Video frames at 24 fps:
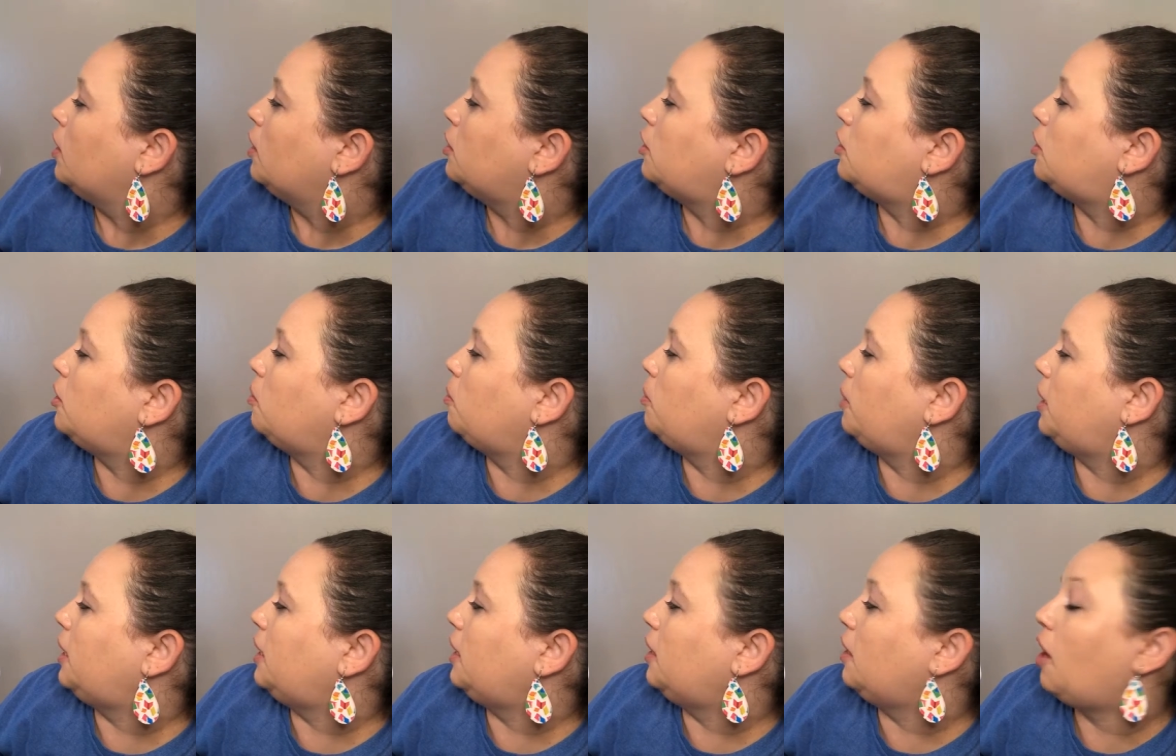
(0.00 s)
So
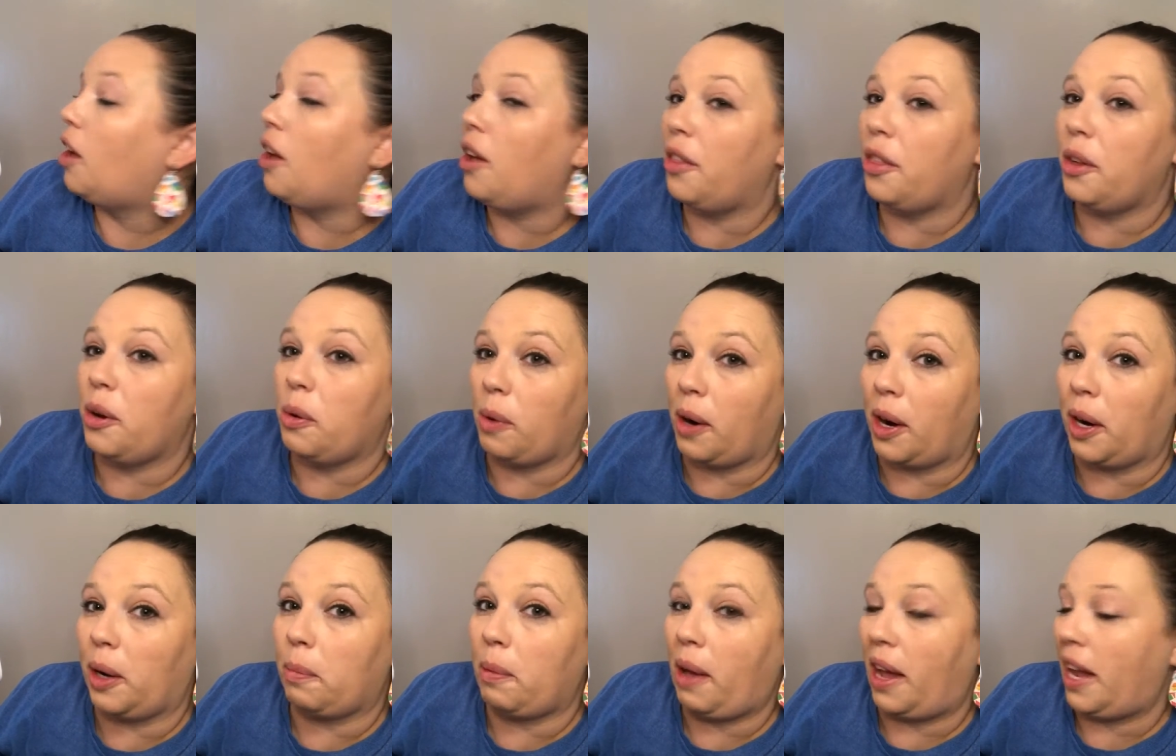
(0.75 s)
we did all the
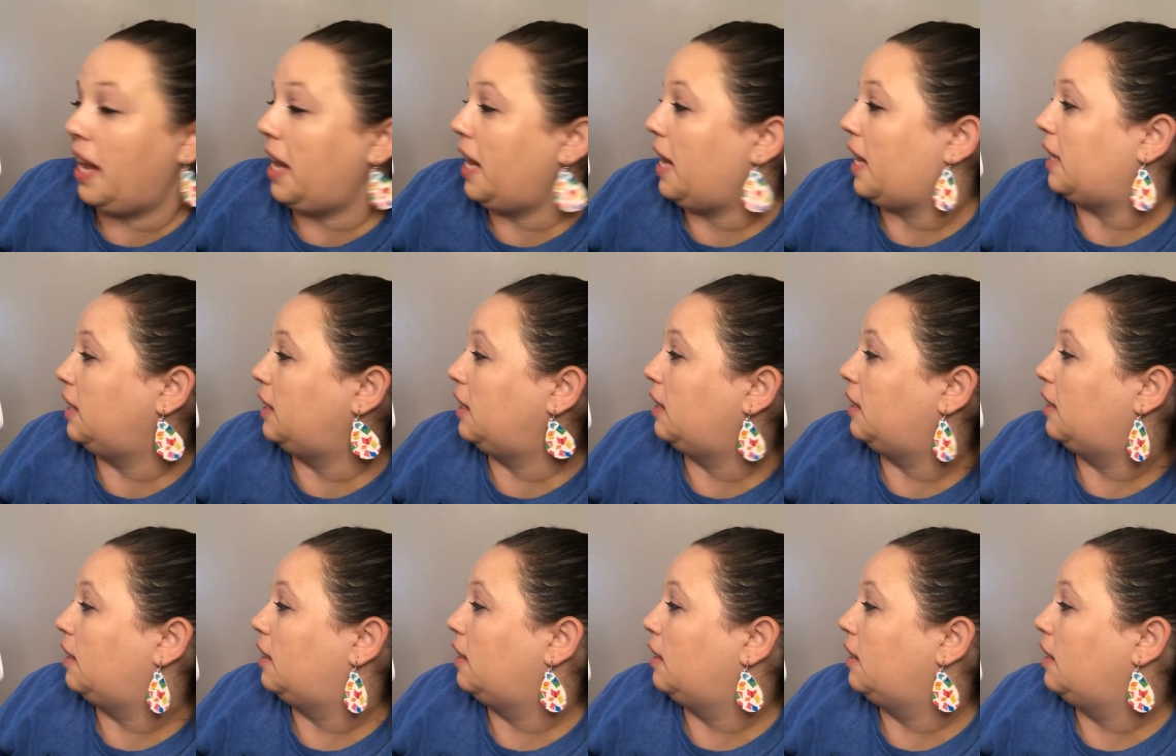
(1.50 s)
work by hand.
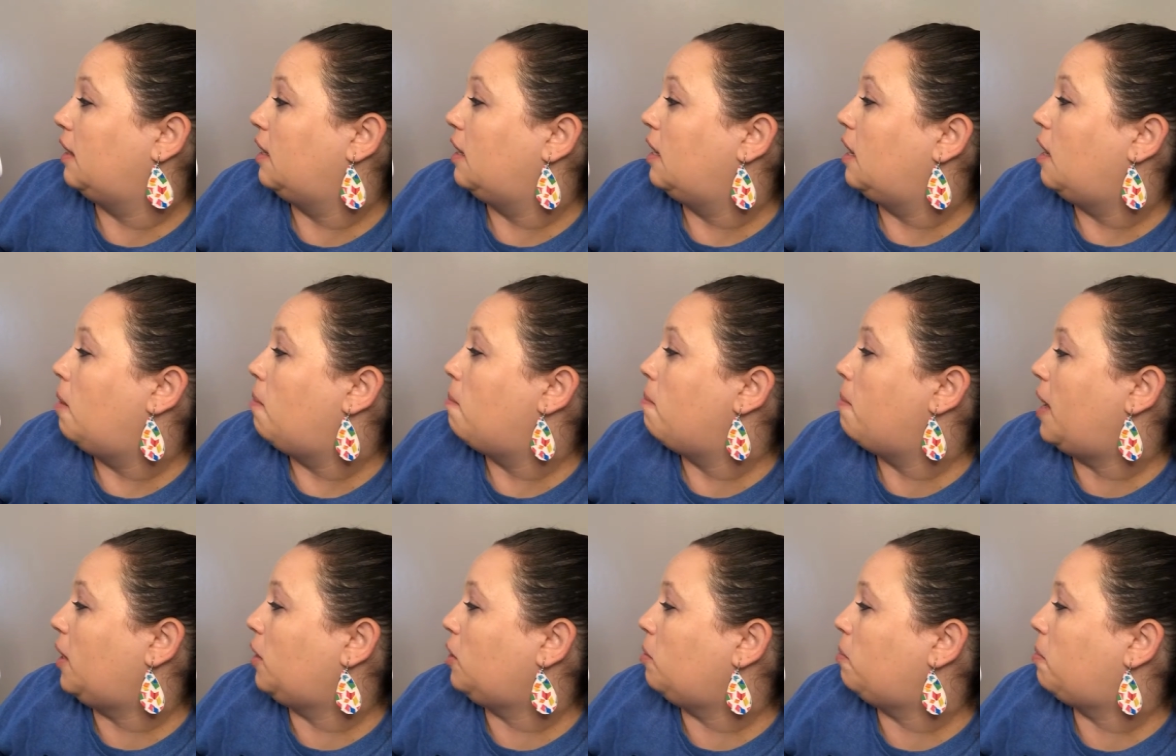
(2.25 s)

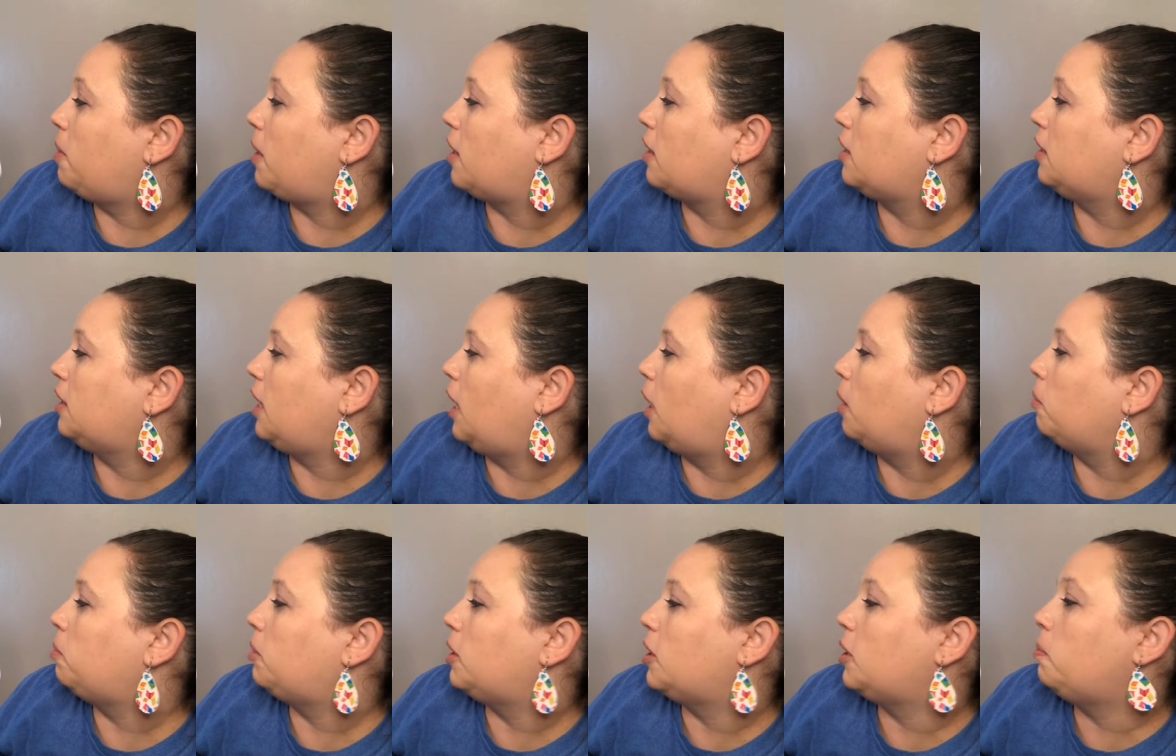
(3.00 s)
Metal bars
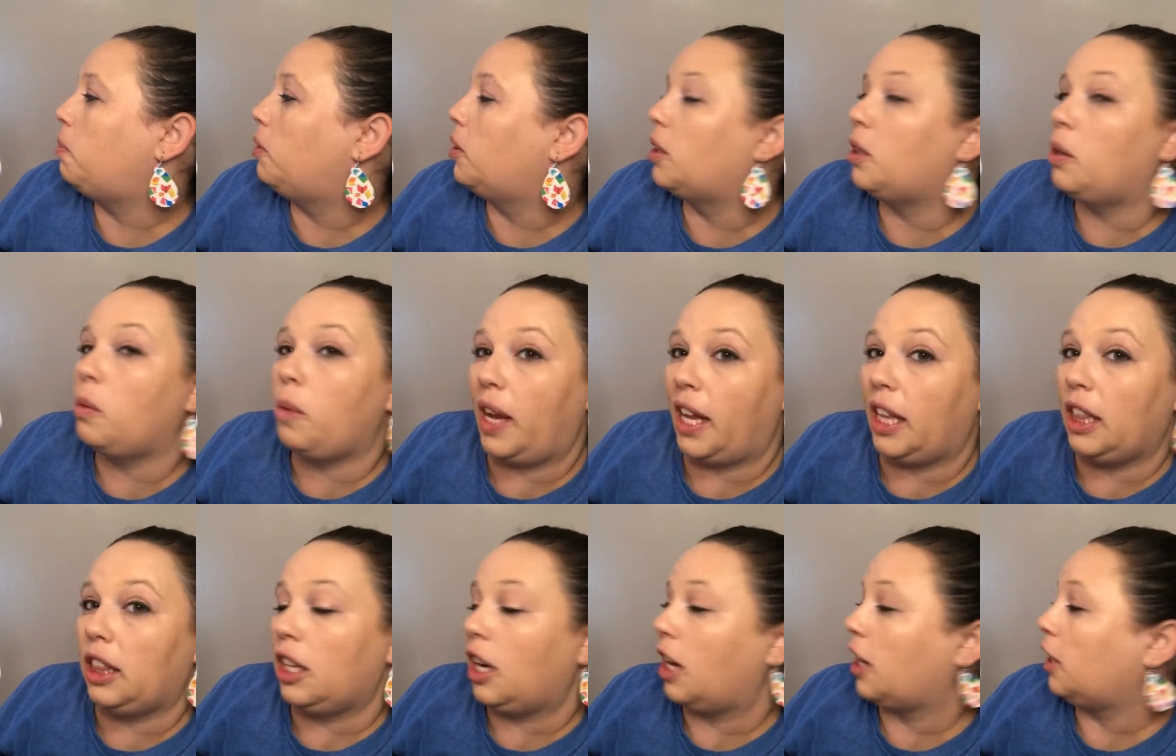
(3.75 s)
helped us pull
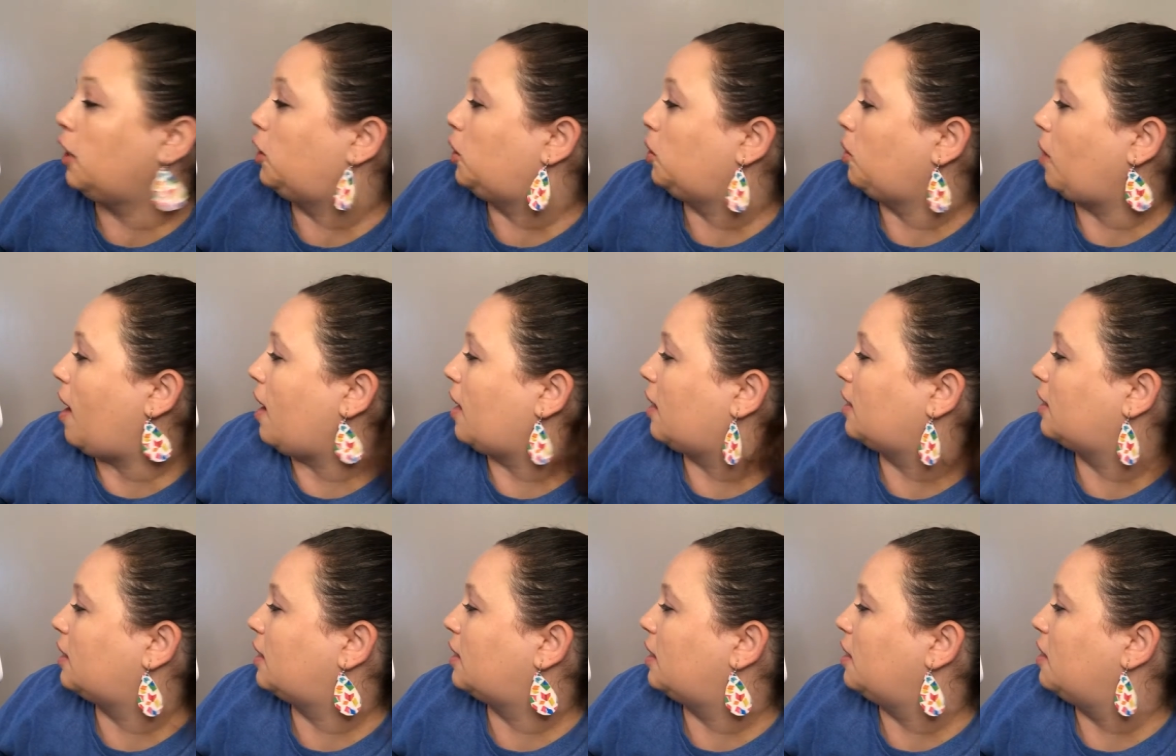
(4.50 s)
away large
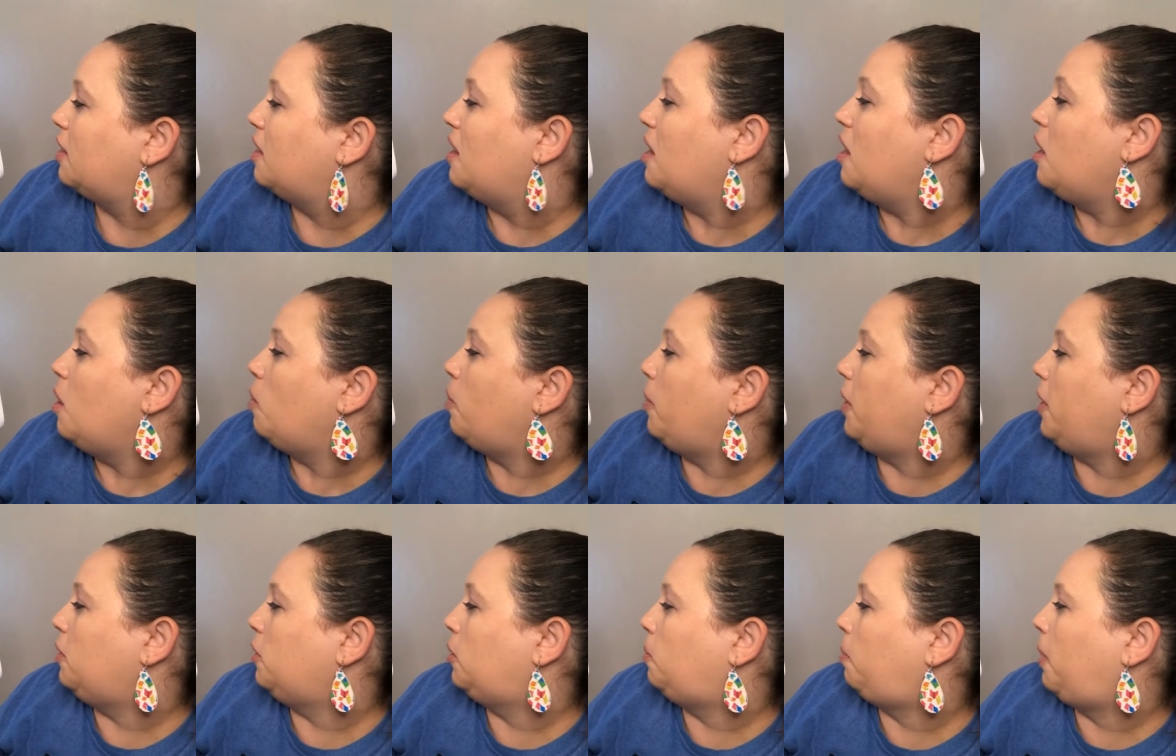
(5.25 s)
rocks. We
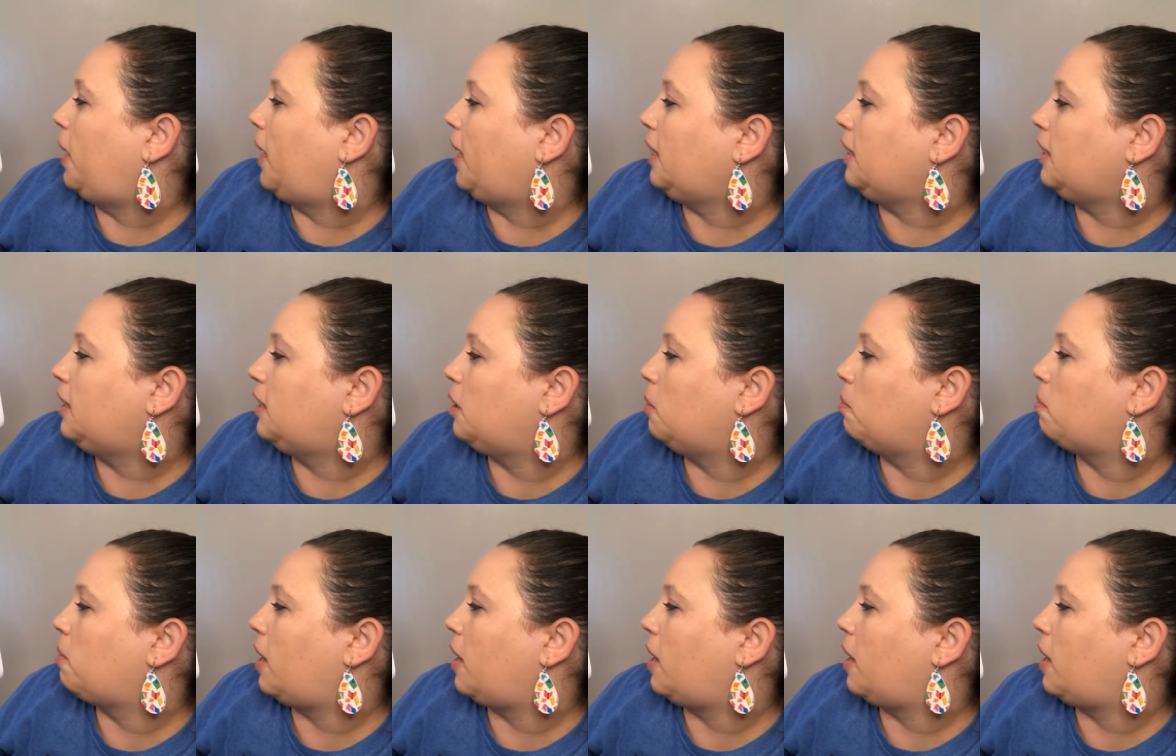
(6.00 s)
used picks to